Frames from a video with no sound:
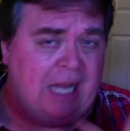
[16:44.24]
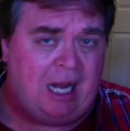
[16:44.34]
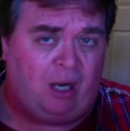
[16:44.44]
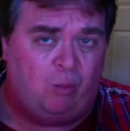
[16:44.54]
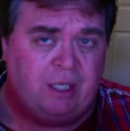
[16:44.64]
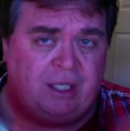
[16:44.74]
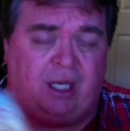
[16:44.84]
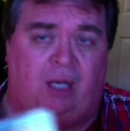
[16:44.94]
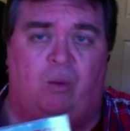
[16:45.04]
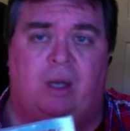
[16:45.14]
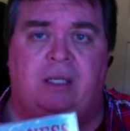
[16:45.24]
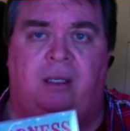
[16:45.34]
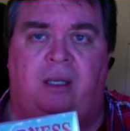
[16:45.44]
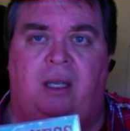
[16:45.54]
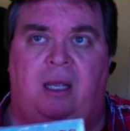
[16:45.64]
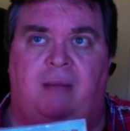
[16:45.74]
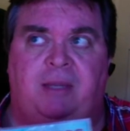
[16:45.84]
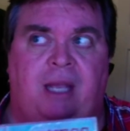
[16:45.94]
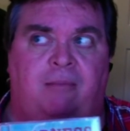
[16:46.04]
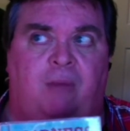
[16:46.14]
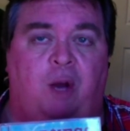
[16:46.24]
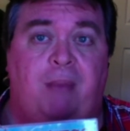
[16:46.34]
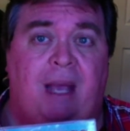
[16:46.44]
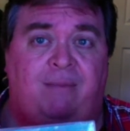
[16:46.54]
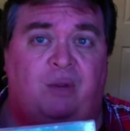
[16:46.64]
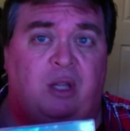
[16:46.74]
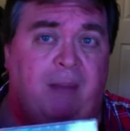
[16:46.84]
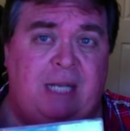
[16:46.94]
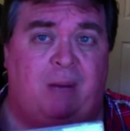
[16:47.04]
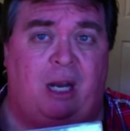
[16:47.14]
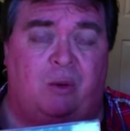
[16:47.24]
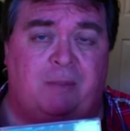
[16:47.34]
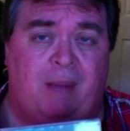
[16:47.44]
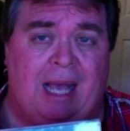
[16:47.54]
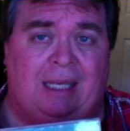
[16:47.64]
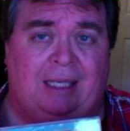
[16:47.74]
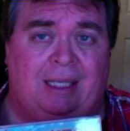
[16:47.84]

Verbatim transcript: Alan Winstanley wasn't. But then Mark Bedford, the bass player, was back.